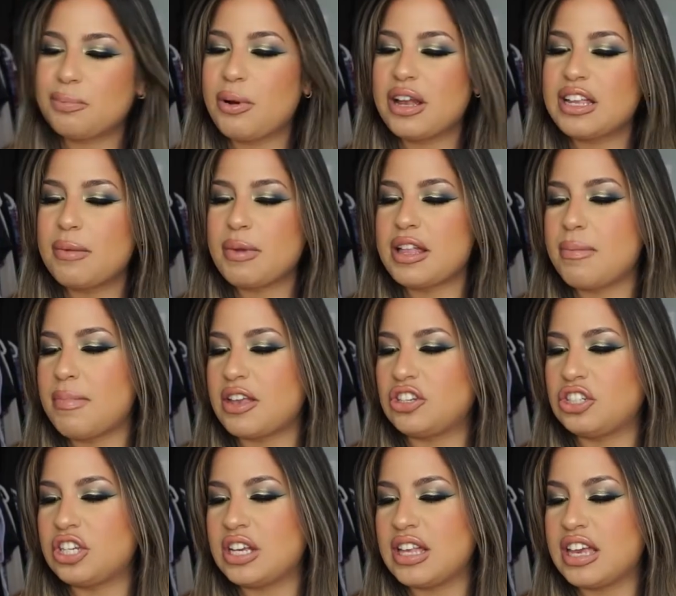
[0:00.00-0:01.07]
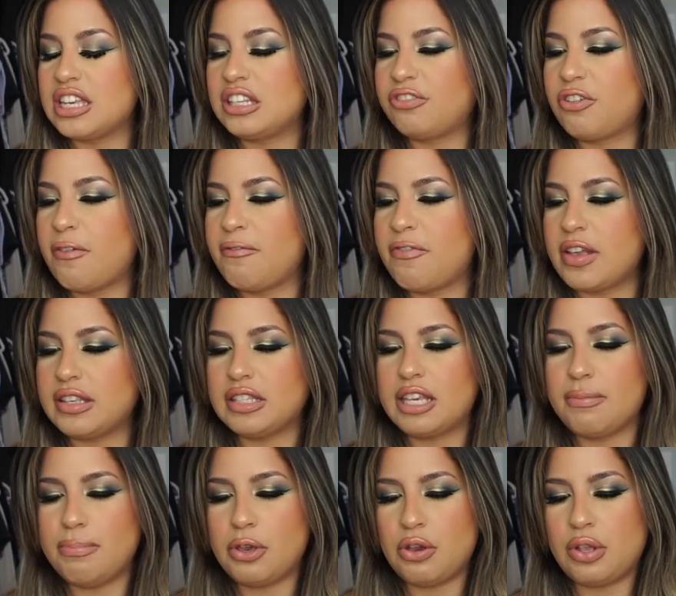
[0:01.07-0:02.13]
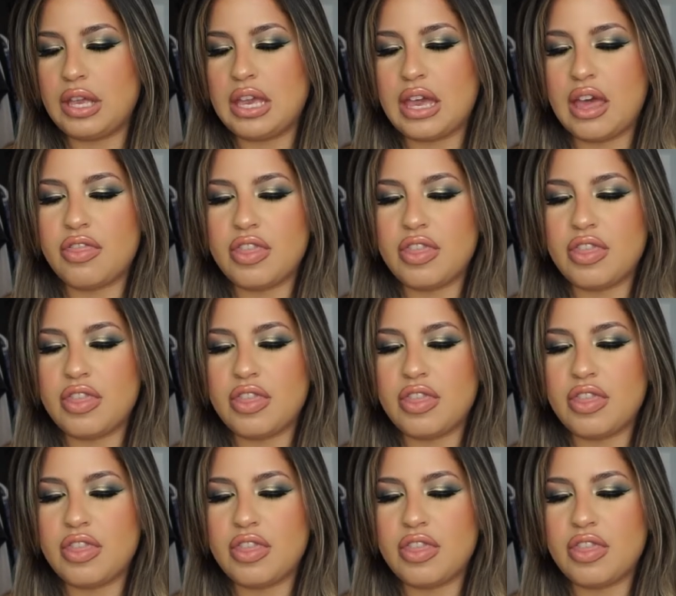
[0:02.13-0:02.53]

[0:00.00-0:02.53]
product I'm gonna mention is from Fenty Beauty.